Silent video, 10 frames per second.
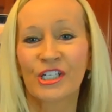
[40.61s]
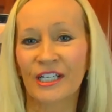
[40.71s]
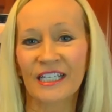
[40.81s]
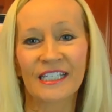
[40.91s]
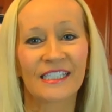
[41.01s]

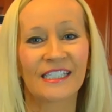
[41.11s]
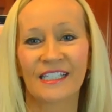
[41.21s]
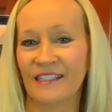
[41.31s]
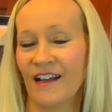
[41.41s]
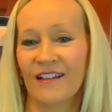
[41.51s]
chickens
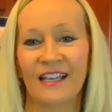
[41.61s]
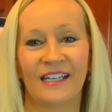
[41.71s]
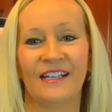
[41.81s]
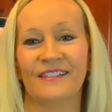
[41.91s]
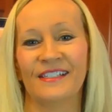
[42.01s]
and all that
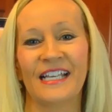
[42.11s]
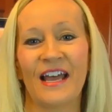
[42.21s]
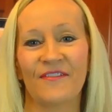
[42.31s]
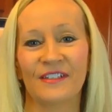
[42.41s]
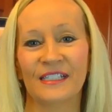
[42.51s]
kind of stuff,